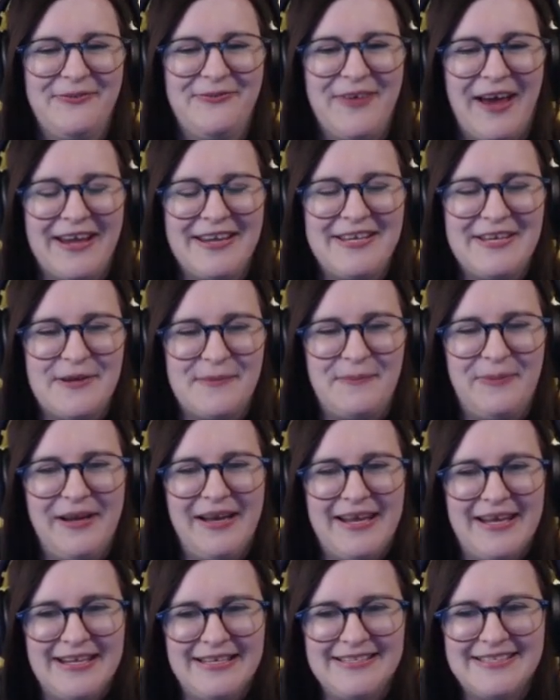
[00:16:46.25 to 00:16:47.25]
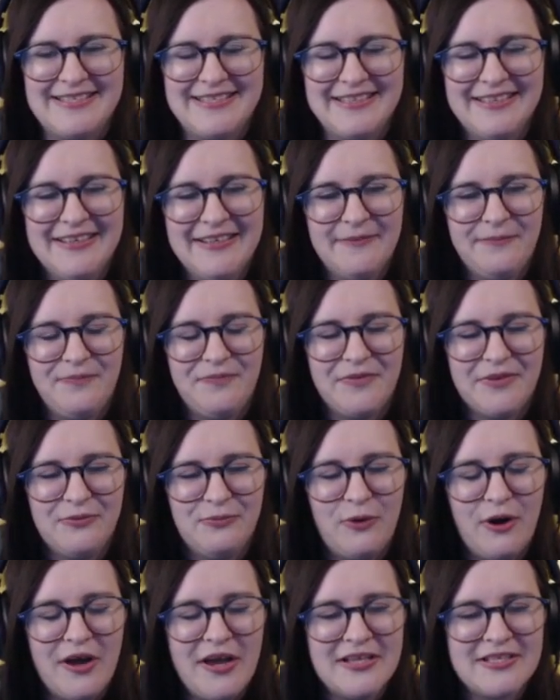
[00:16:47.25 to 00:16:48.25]
Thank you, please.
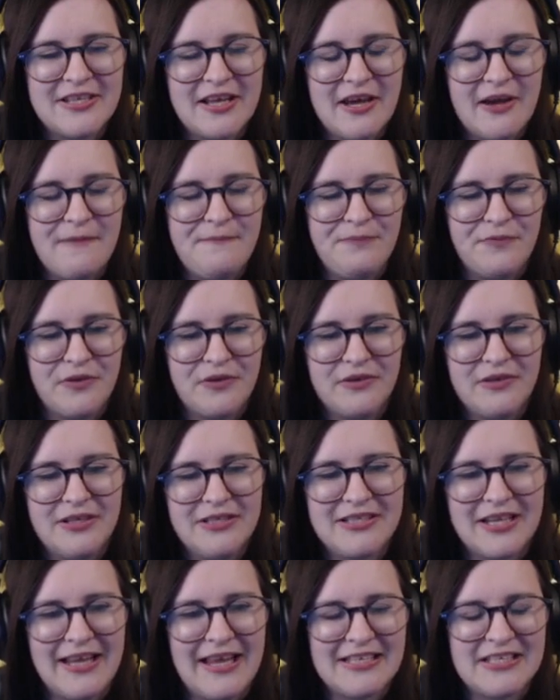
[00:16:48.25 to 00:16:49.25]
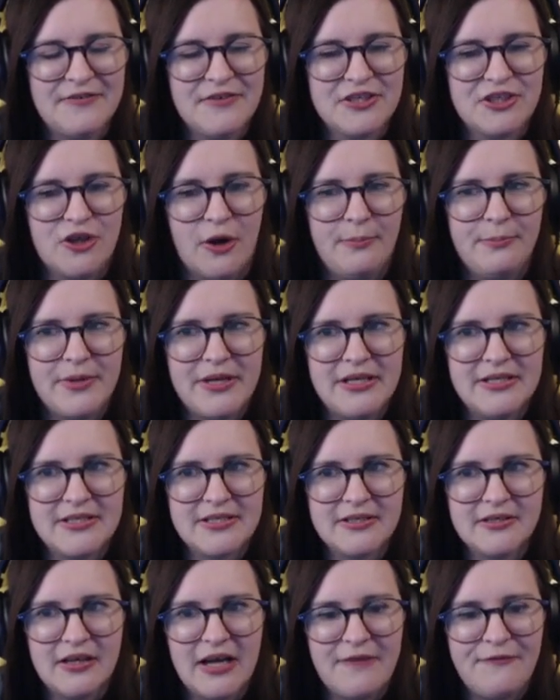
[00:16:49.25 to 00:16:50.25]
What is um? Is The Last of Us zombies?
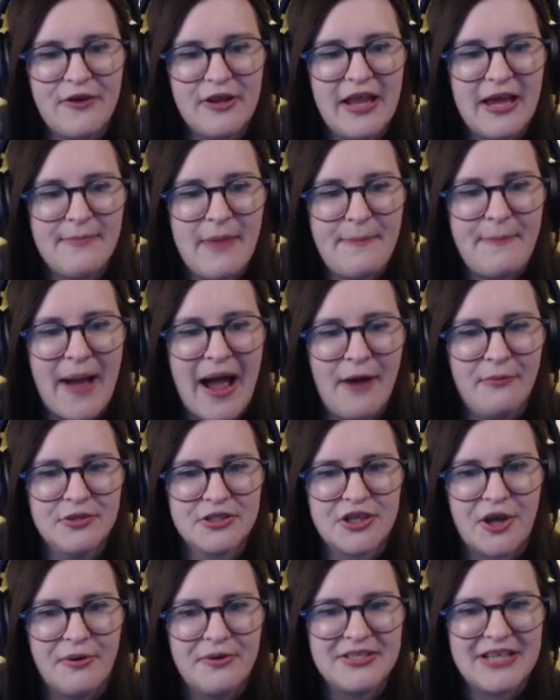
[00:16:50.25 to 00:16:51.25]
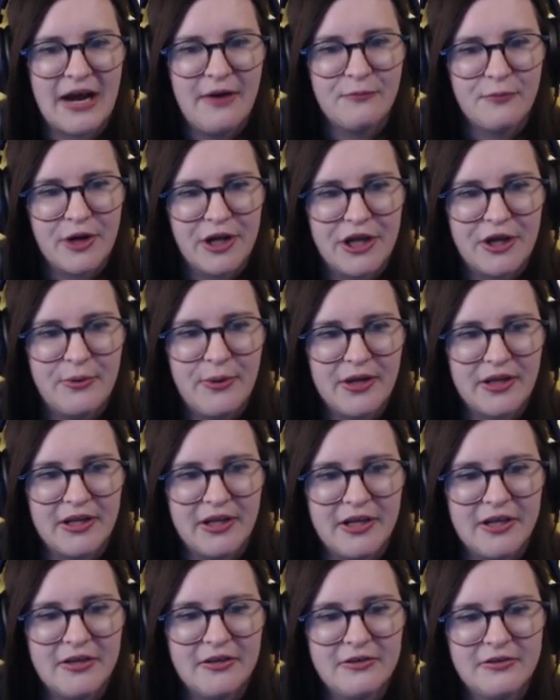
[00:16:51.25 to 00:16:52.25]
I feel like my power's going down really
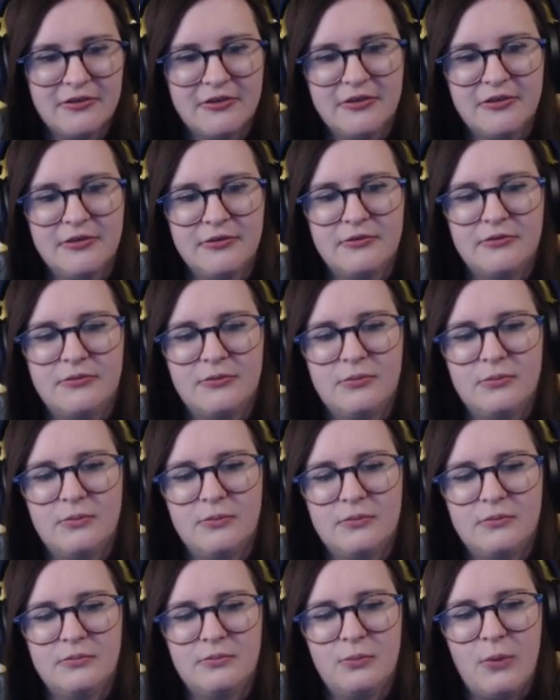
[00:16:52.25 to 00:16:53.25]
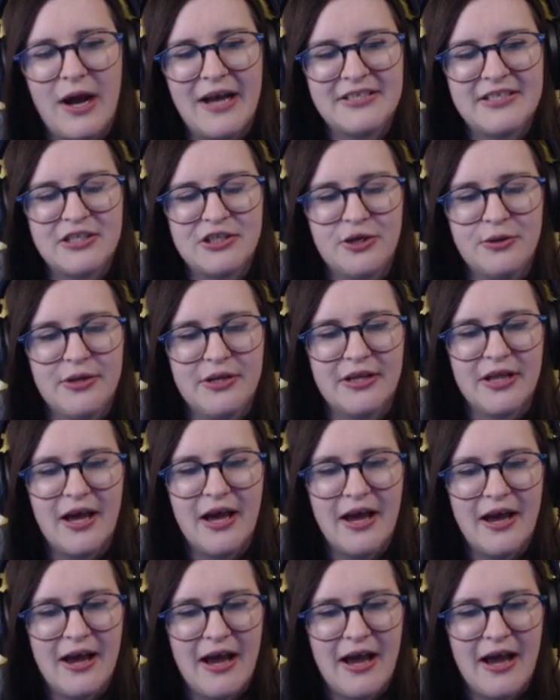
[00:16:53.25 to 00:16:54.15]
quickly. Why is it doing that?